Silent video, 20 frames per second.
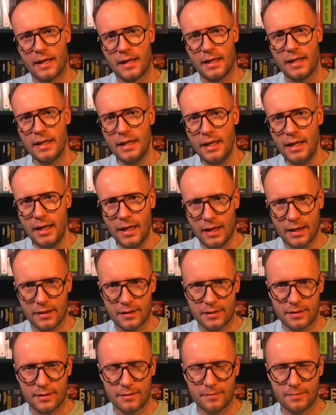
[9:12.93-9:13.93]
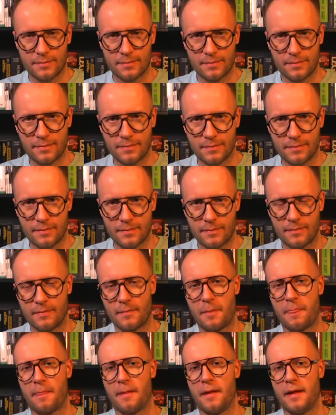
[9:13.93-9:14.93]
In the end,
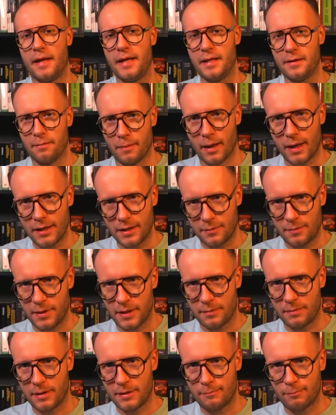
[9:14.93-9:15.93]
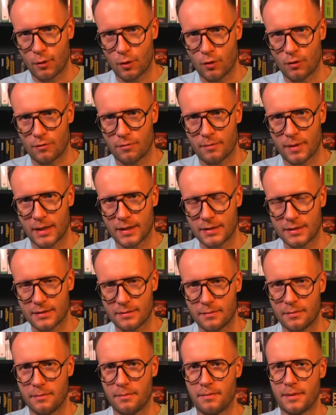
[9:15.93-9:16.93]
it might be a big ball of mud,
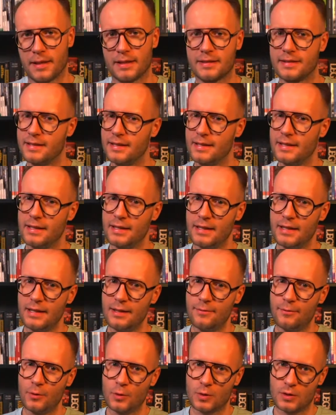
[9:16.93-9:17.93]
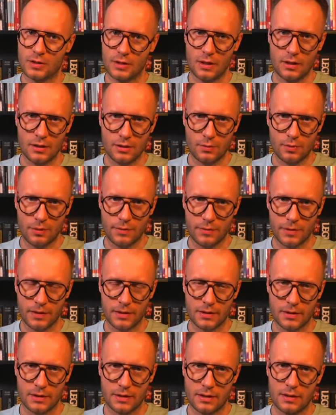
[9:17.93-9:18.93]
but if you start with
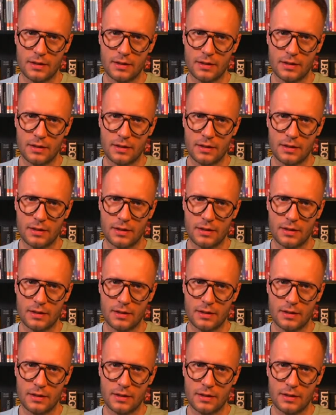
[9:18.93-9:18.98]
it,